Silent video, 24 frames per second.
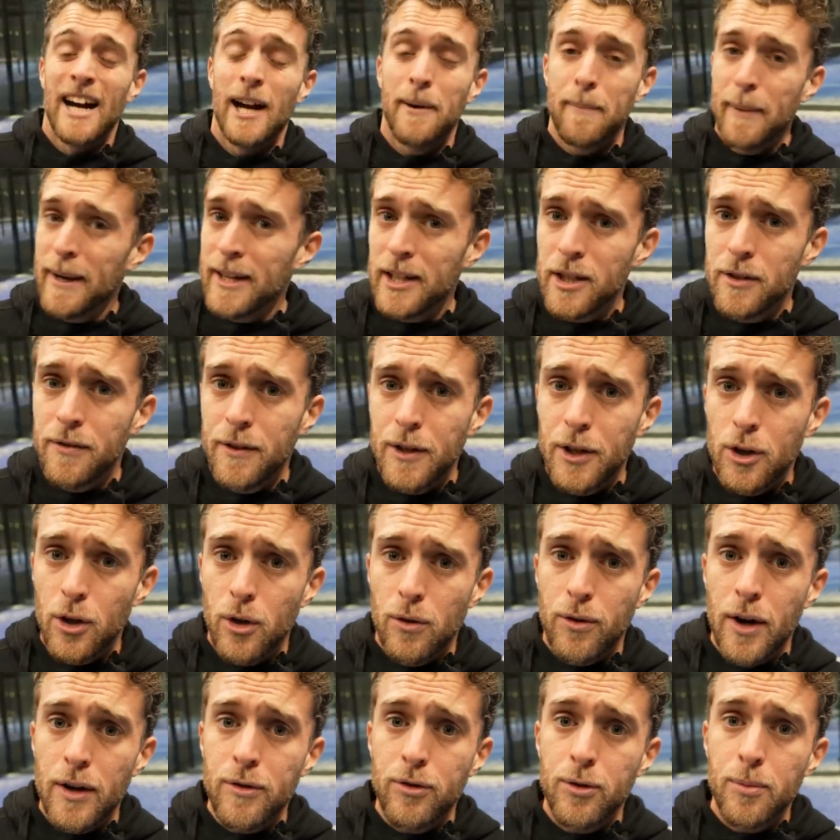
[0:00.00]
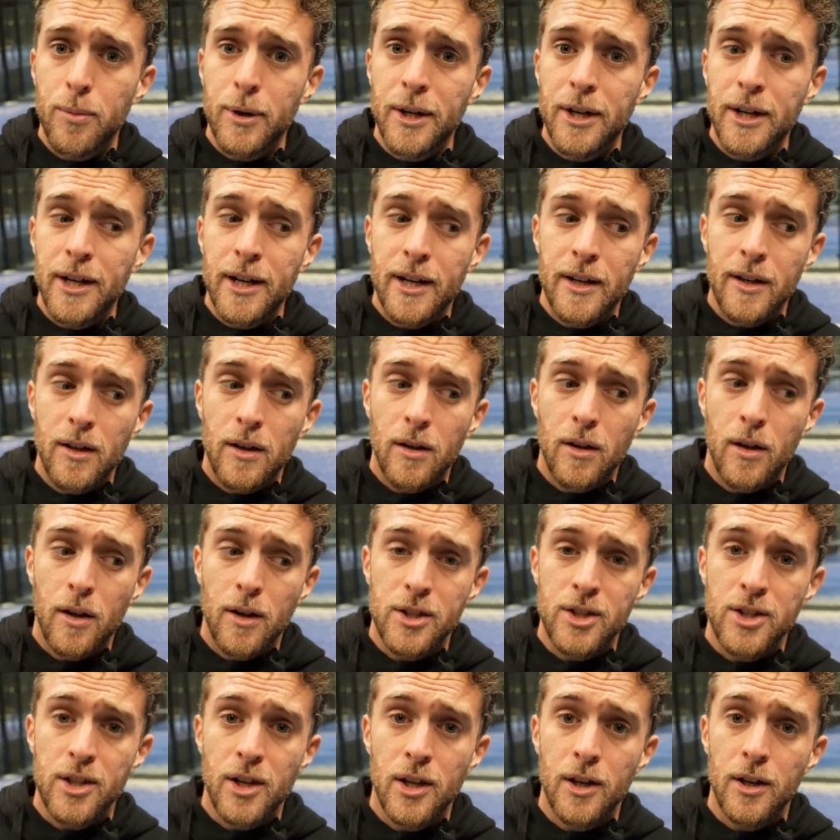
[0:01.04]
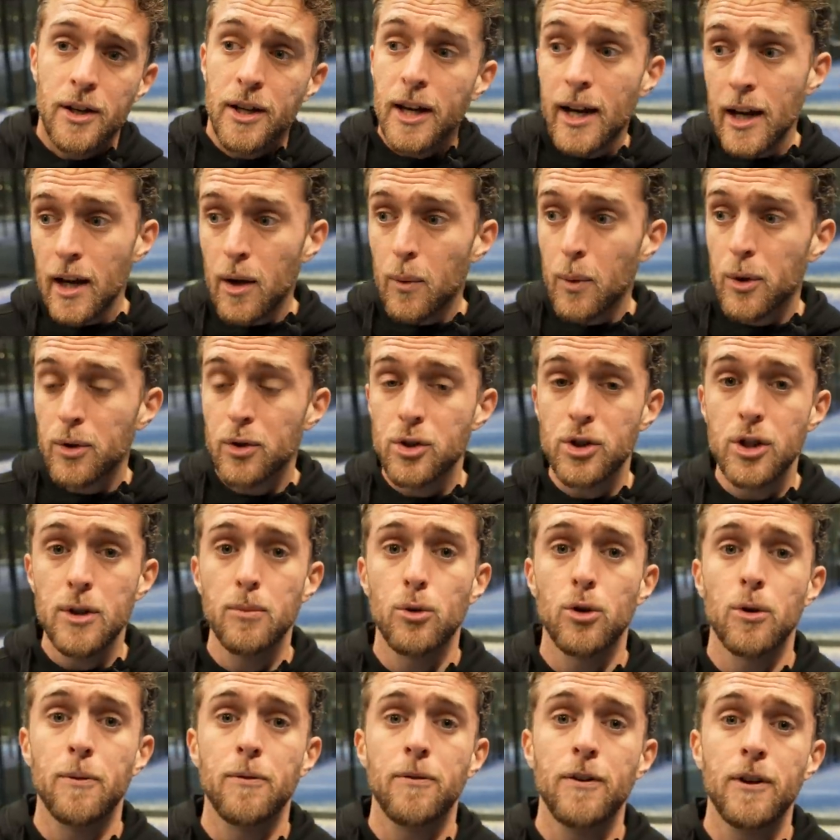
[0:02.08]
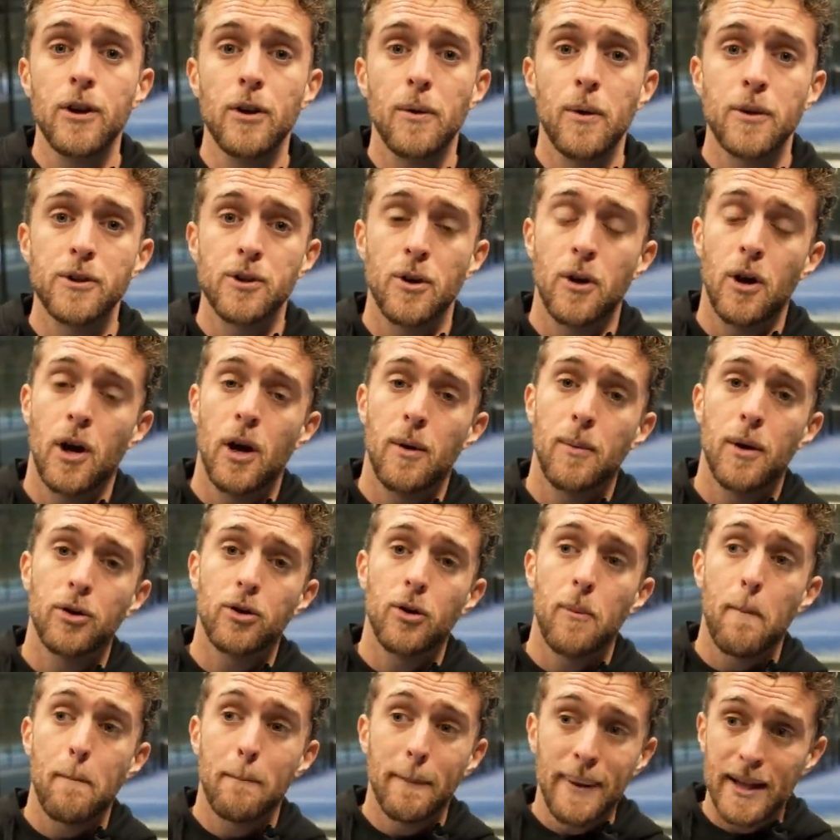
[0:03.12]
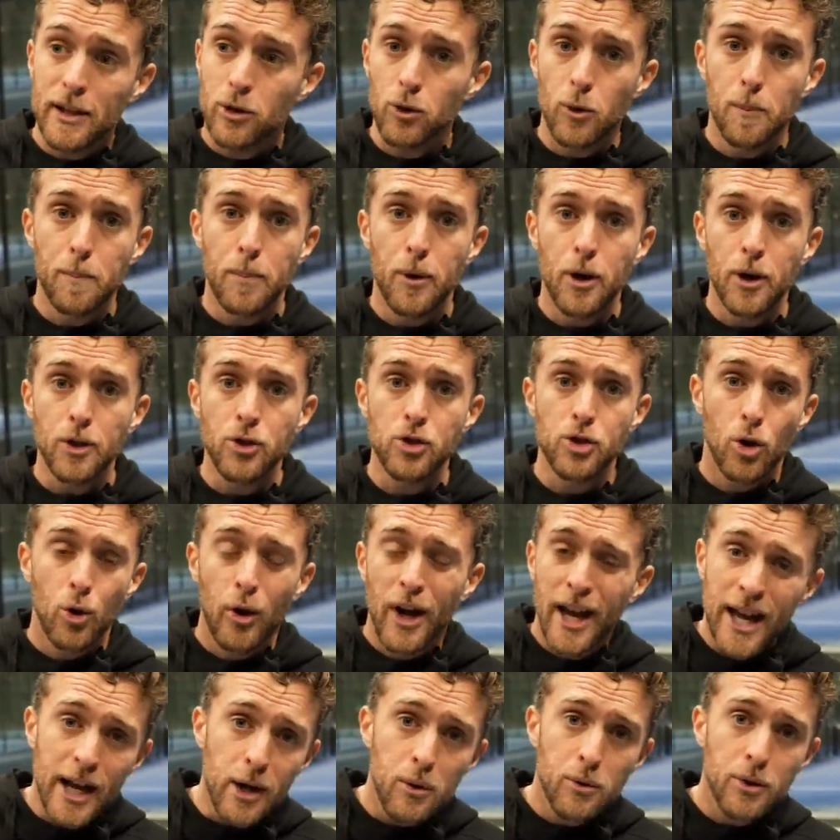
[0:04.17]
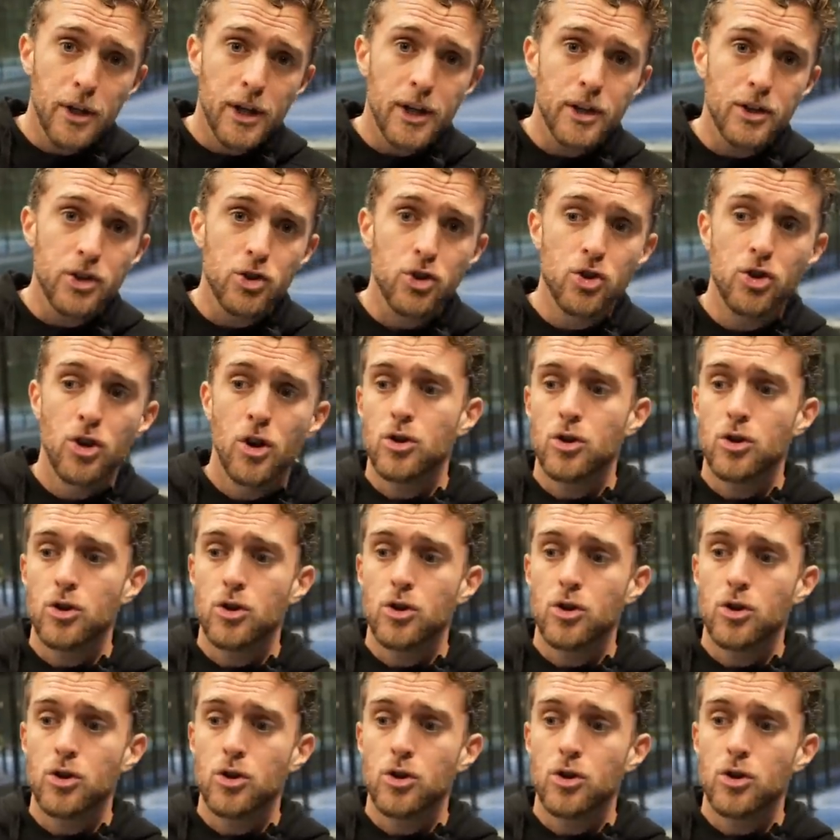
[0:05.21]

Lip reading: I made this video for everybody that said, yeah, I want to see more videos about the mental part. So here it is.